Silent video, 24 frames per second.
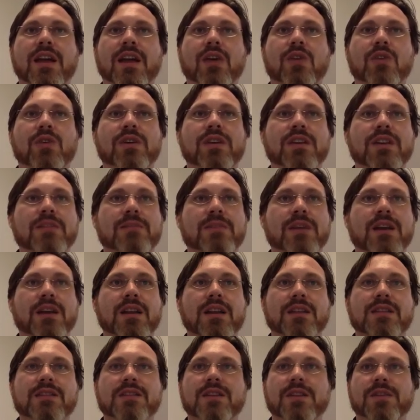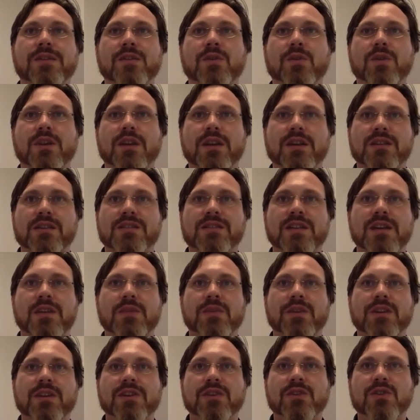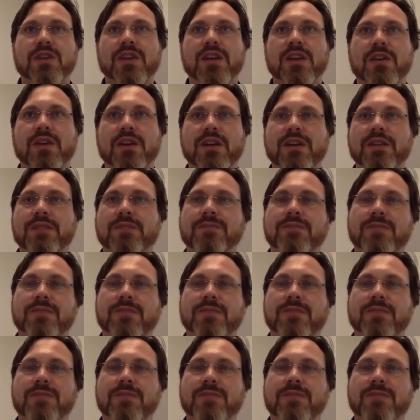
or email us if you would like to start one in your area.